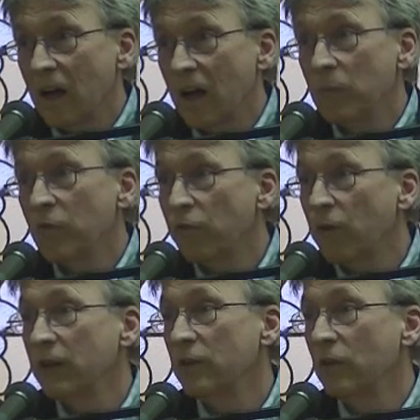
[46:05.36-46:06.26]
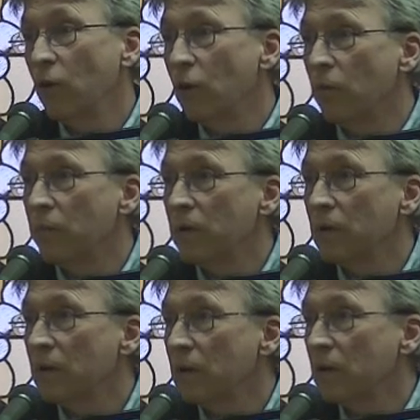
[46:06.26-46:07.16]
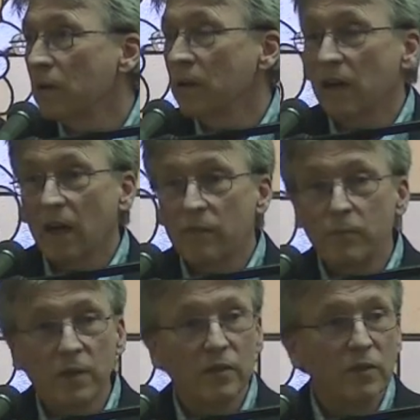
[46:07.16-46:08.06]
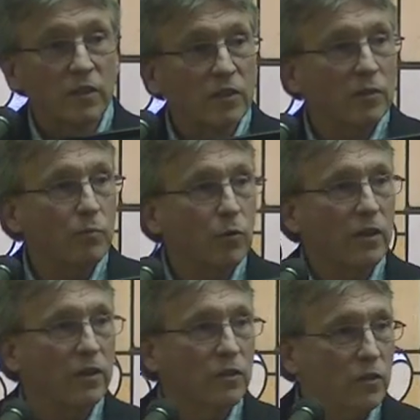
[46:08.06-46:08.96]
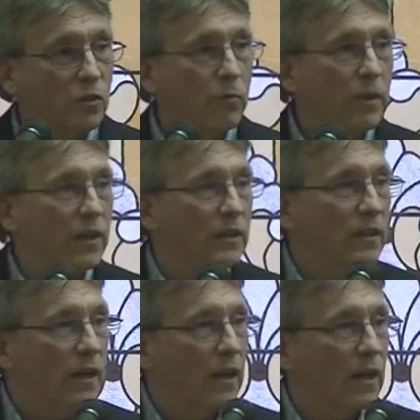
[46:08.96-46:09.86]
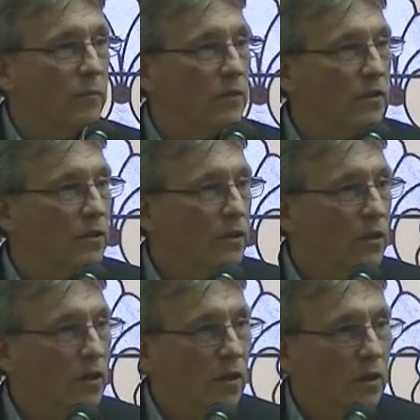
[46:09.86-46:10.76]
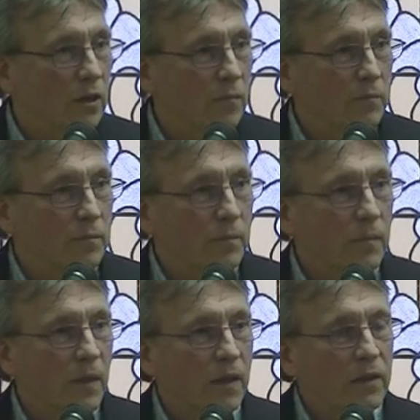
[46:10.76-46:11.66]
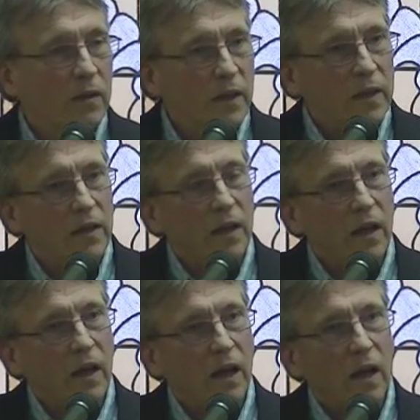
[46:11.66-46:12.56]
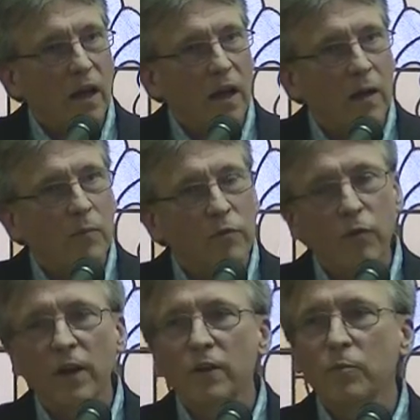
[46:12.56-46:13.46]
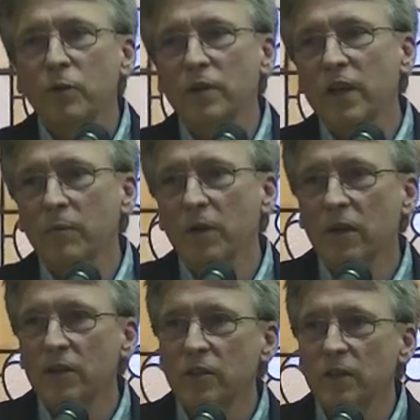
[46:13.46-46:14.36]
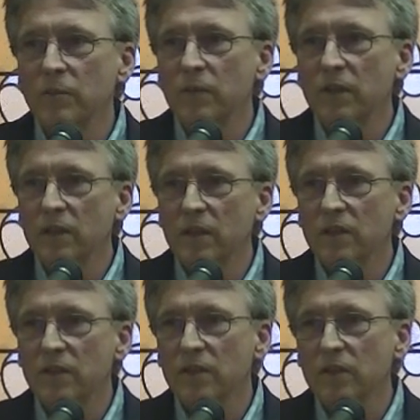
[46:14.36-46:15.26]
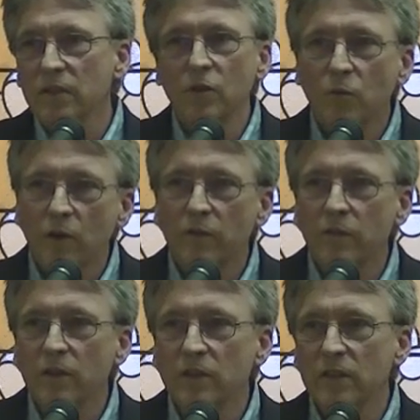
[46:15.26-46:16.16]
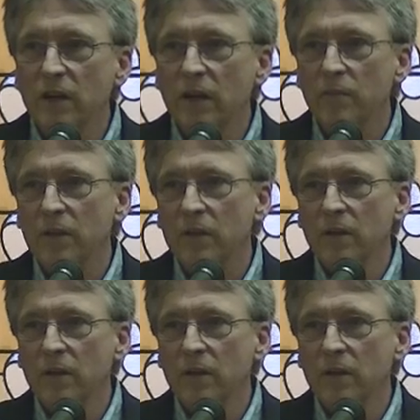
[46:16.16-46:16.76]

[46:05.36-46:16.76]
I'm afraid to hope. I've been disappointed so many times that I'm afraid to put the application in because, what if it doesn't happen?